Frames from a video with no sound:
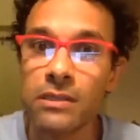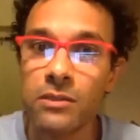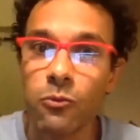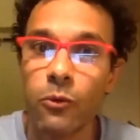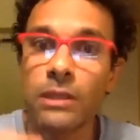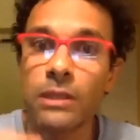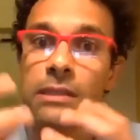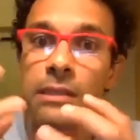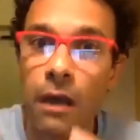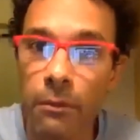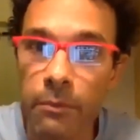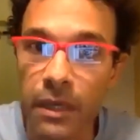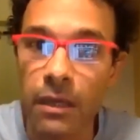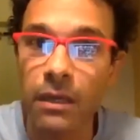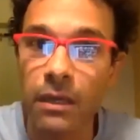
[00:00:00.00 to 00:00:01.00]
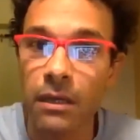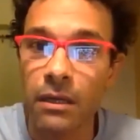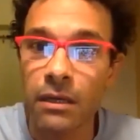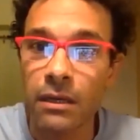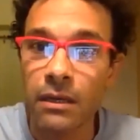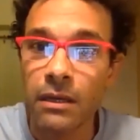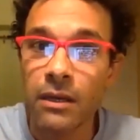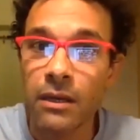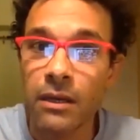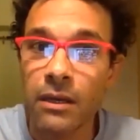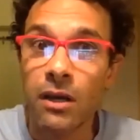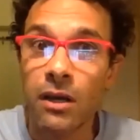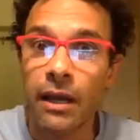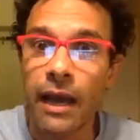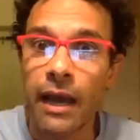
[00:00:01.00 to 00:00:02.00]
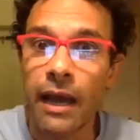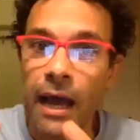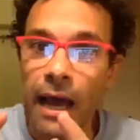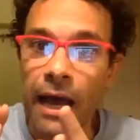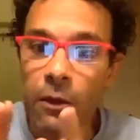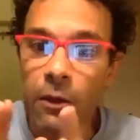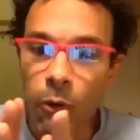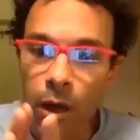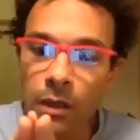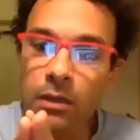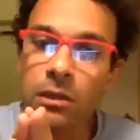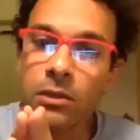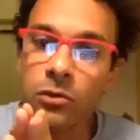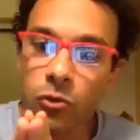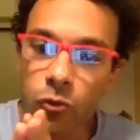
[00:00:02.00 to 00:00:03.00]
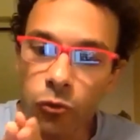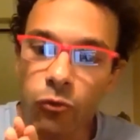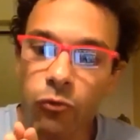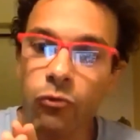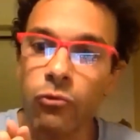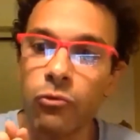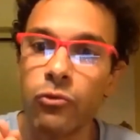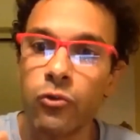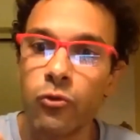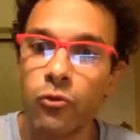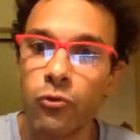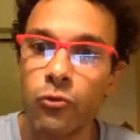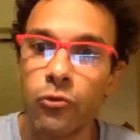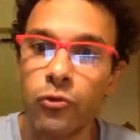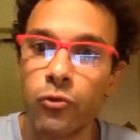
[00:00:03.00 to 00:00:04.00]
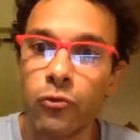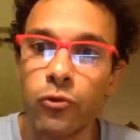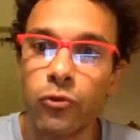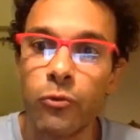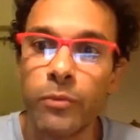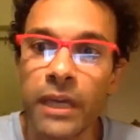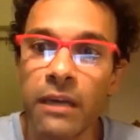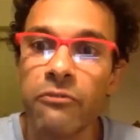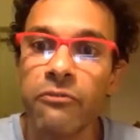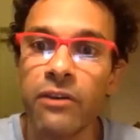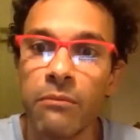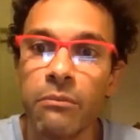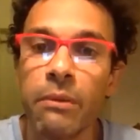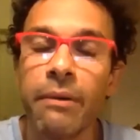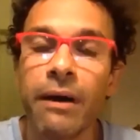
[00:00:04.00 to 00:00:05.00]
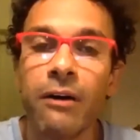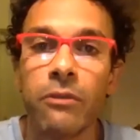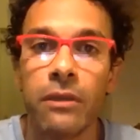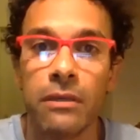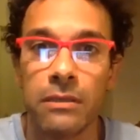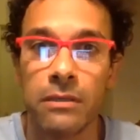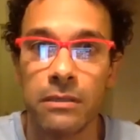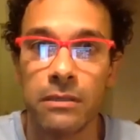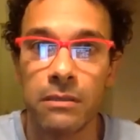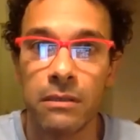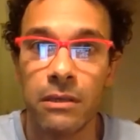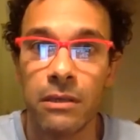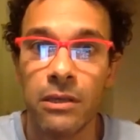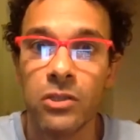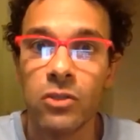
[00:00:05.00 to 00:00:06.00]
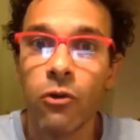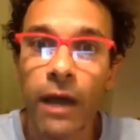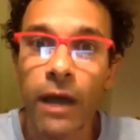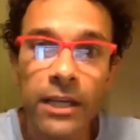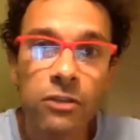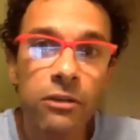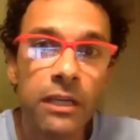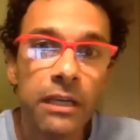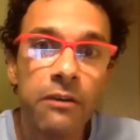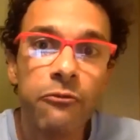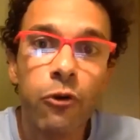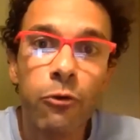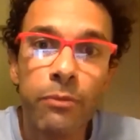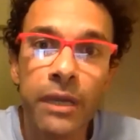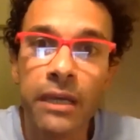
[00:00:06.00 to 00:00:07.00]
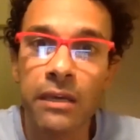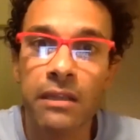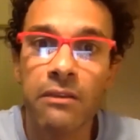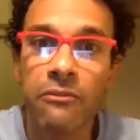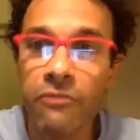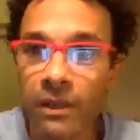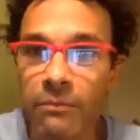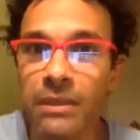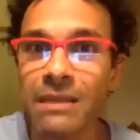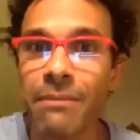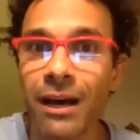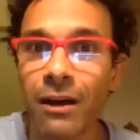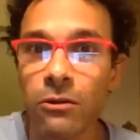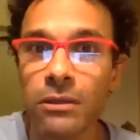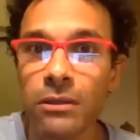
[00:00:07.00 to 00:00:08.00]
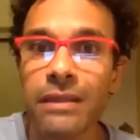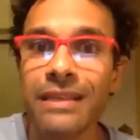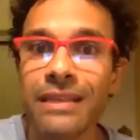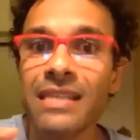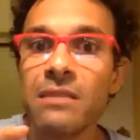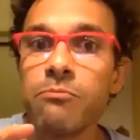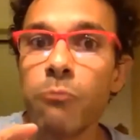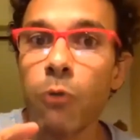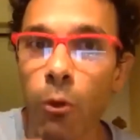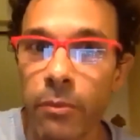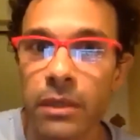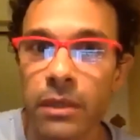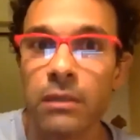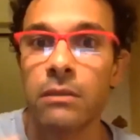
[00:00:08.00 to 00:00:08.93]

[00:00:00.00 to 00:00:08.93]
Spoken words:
what's coming, I wanted to make a film about this. So actually, for me, the film is about this moment